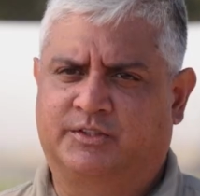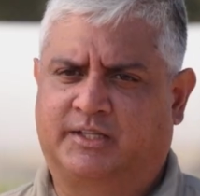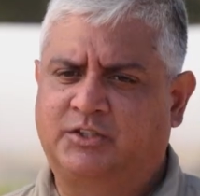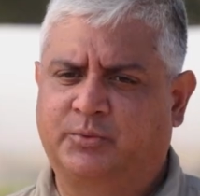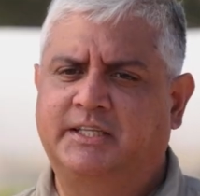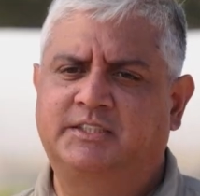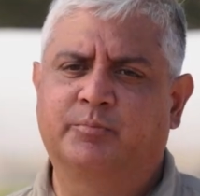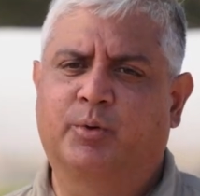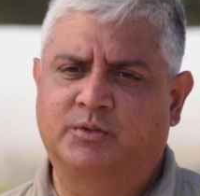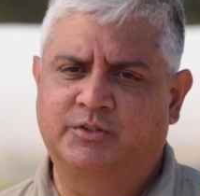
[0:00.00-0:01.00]
so that's where it's
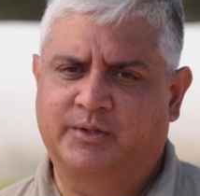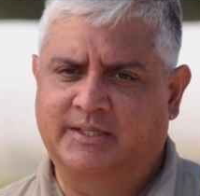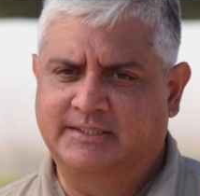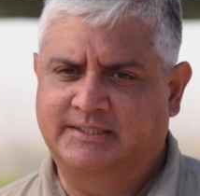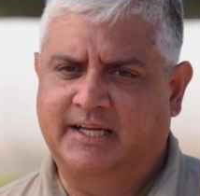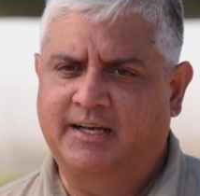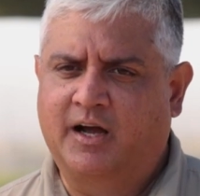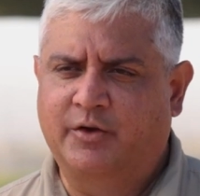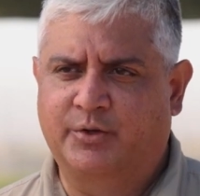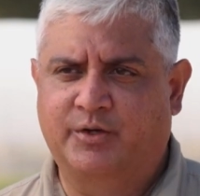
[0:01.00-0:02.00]
important to understand
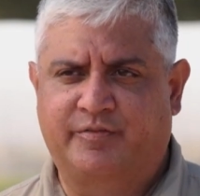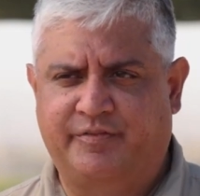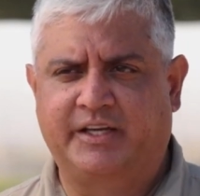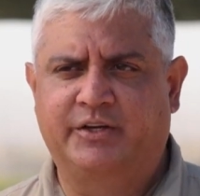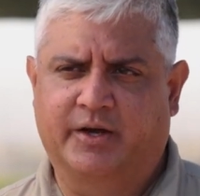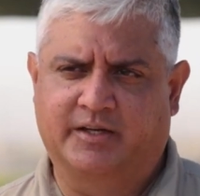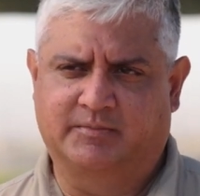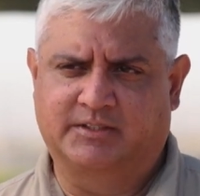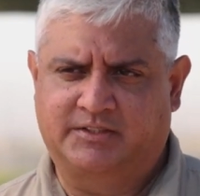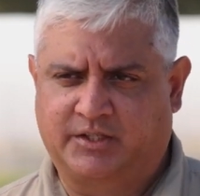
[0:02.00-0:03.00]
how you're going to feed your
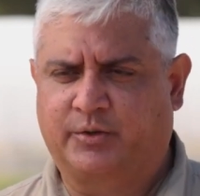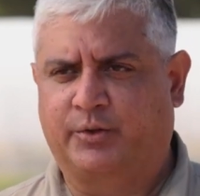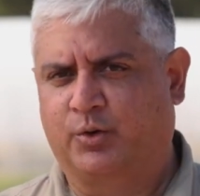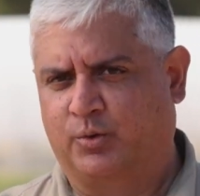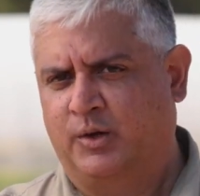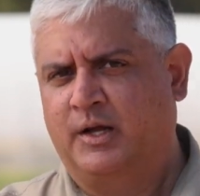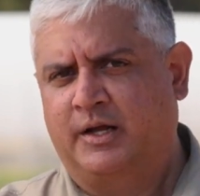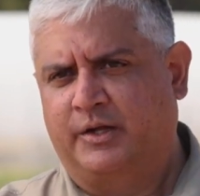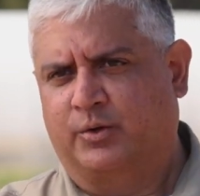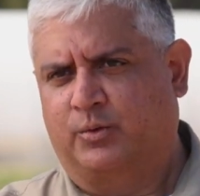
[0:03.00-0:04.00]
animals. So your,
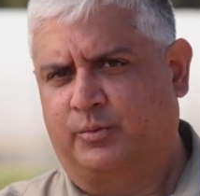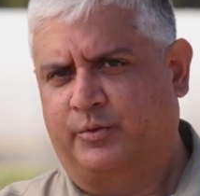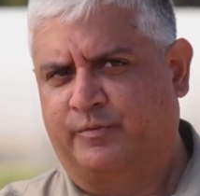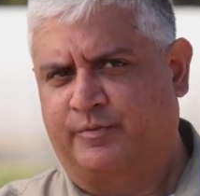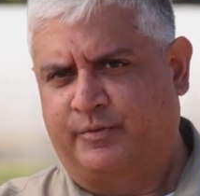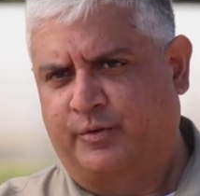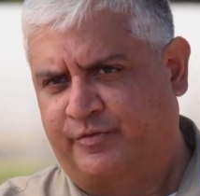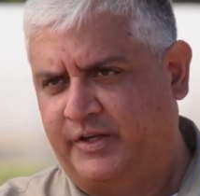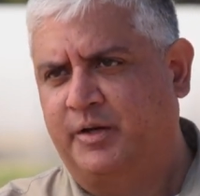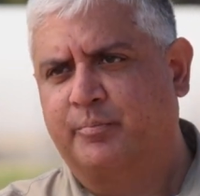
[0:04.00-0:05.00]
your, your, your
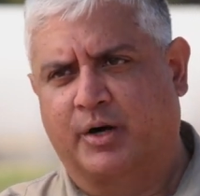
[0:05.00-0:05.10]
feeding